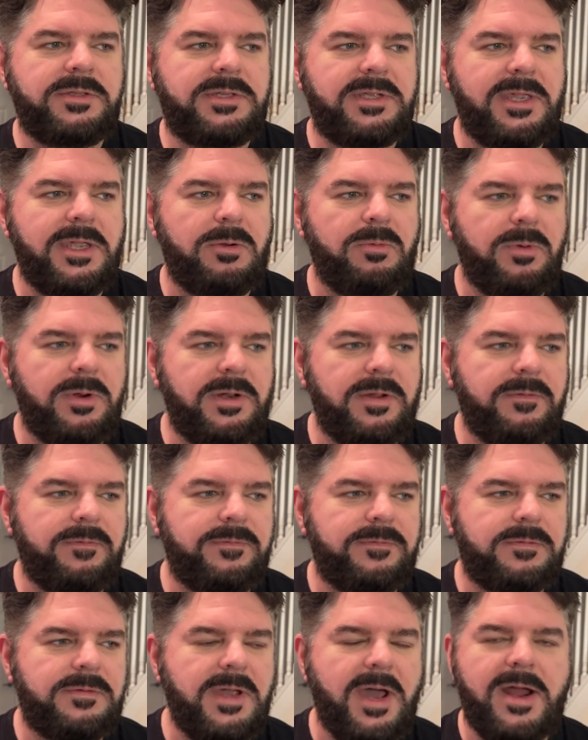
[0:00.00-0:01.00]
to get rid
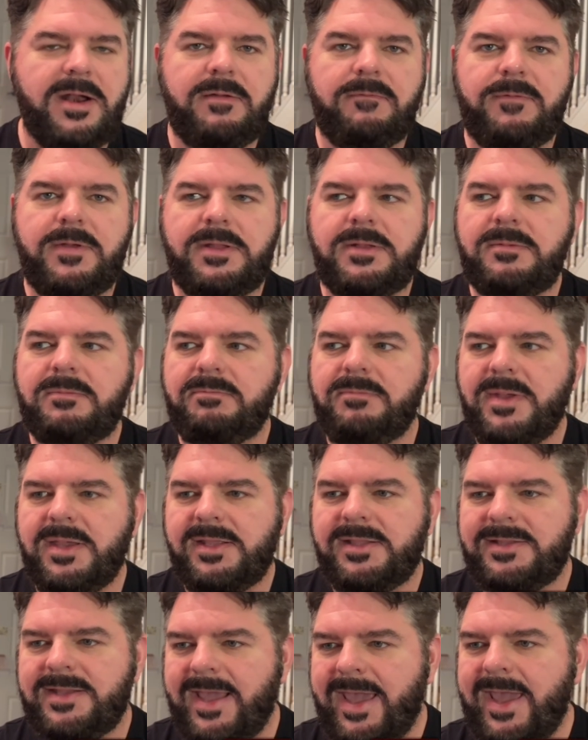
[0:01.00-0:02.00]
of Donovan
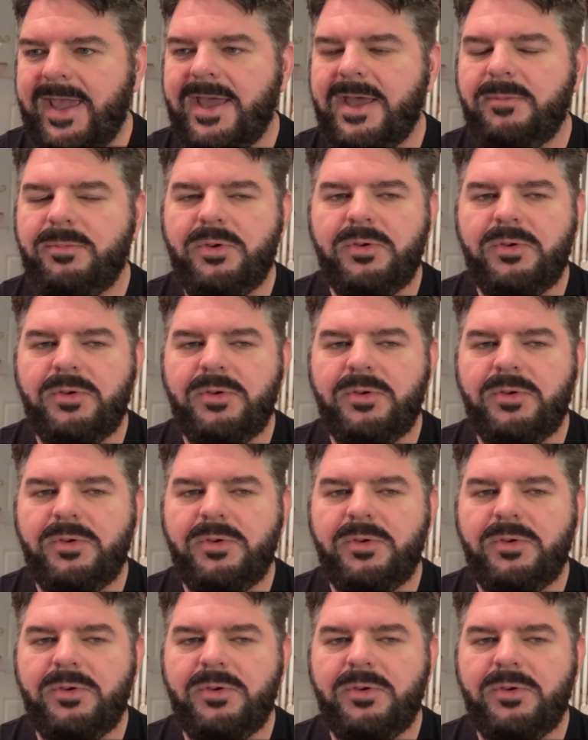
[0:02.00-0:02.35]
McNabb,